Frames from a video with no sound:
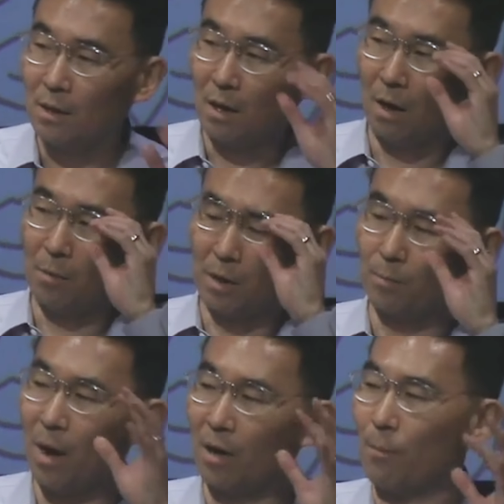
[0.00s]
uh,
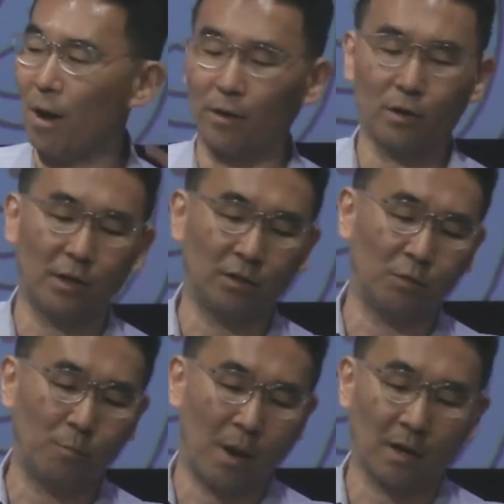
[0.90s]
among American in,
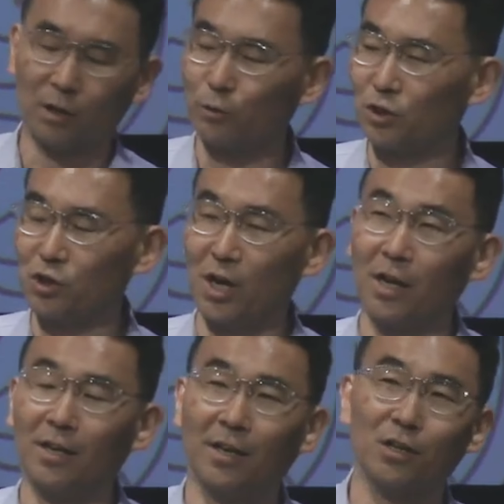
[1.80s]
in American
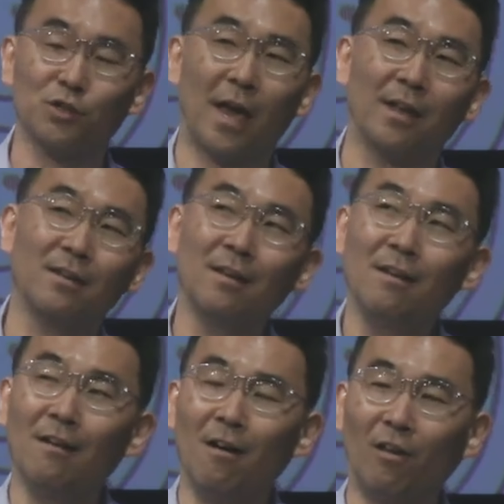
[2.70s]
Christianity is that
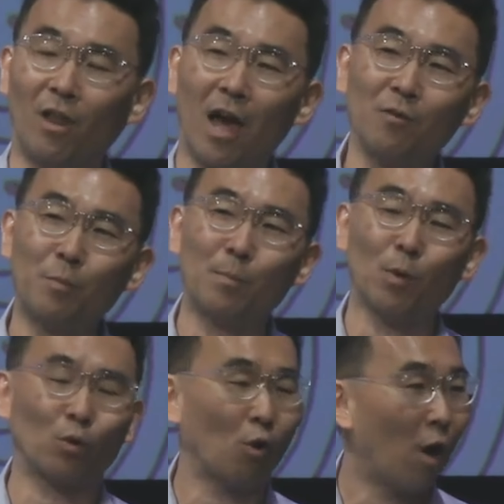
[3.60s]
a lot of people
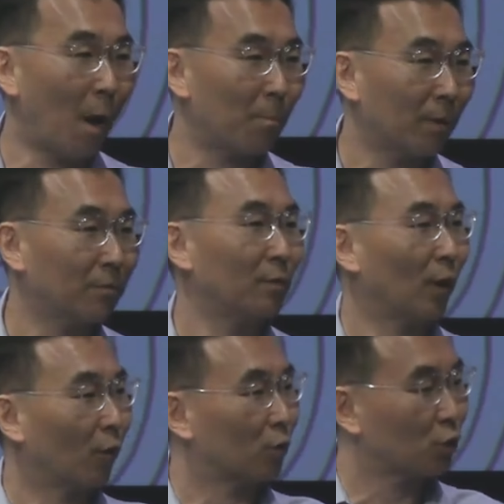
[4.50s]
grow up, then they
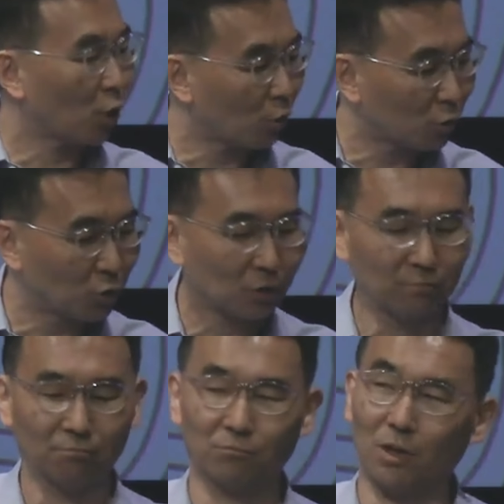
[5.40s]
go to church.
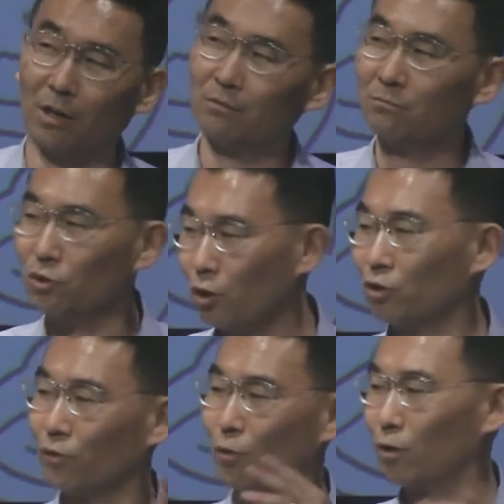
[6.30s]
They're like,
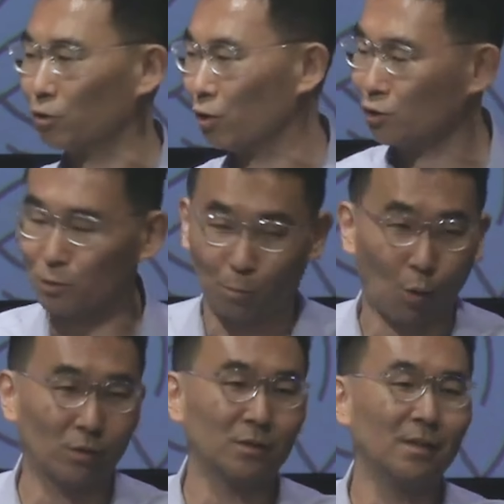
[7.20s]
church, of course, church is
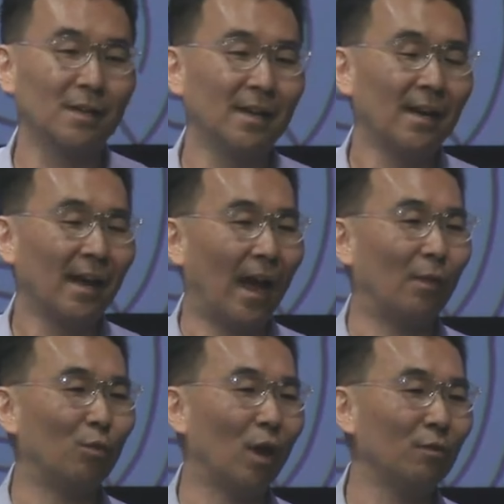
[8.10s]
important.
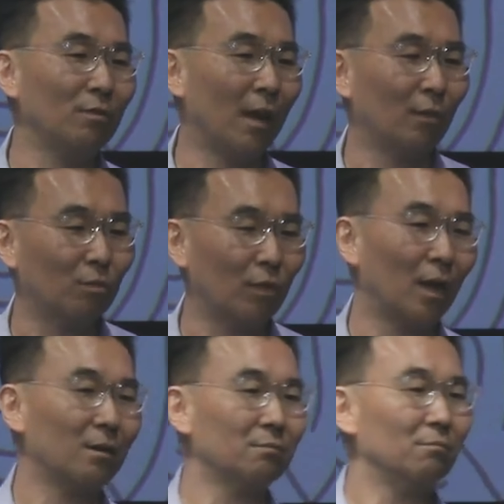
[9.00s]
And then they
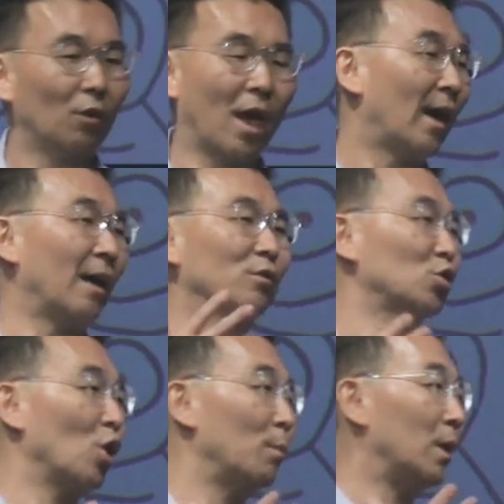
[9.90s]
think, okay, I got the
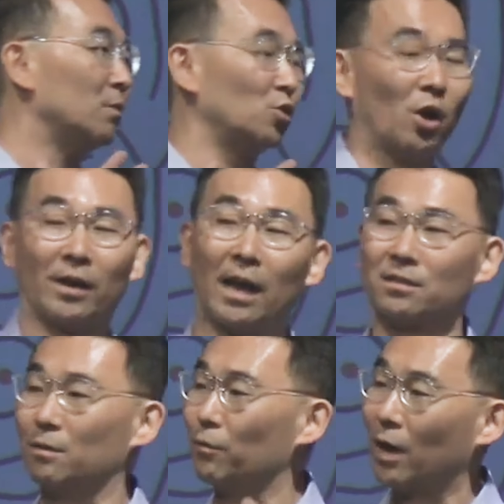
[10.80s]
sermon, so I got
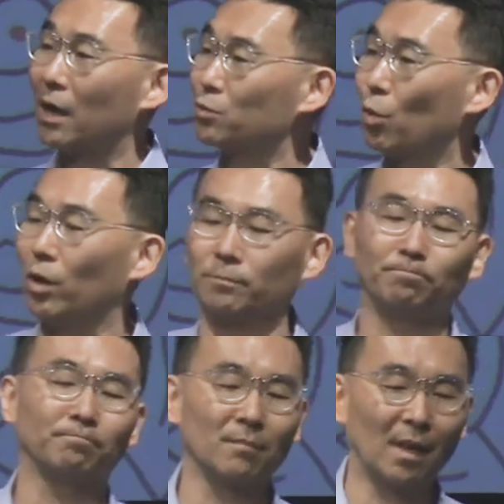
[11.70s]
some of God's word.
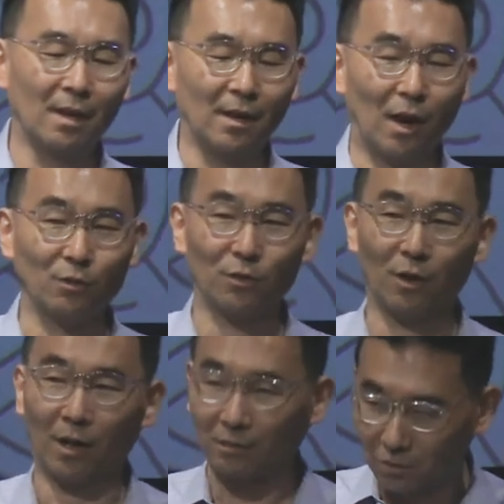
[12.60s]
And then
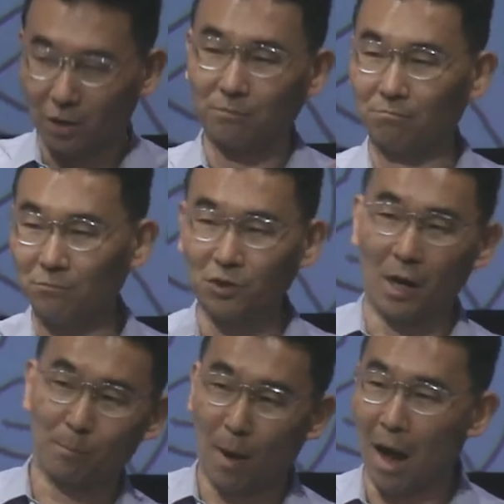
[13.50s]
they're like, good,
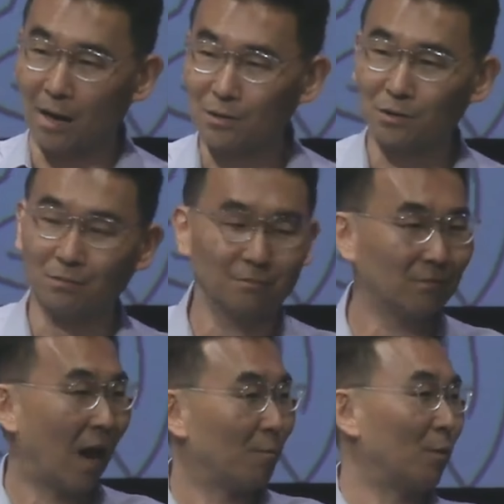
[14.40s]
check box,
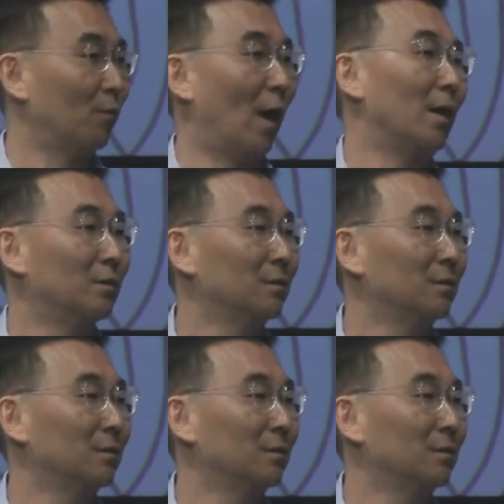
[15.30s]
I've been fed.